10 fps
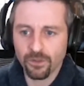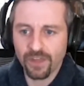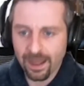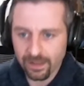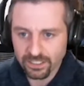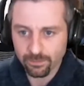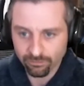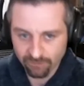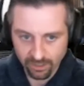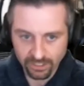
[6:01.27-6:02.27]
with Alison
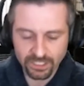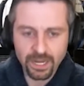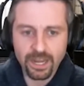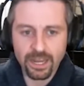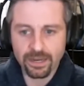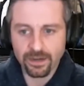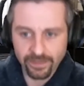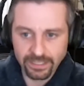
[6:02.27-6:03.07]
Brooks in the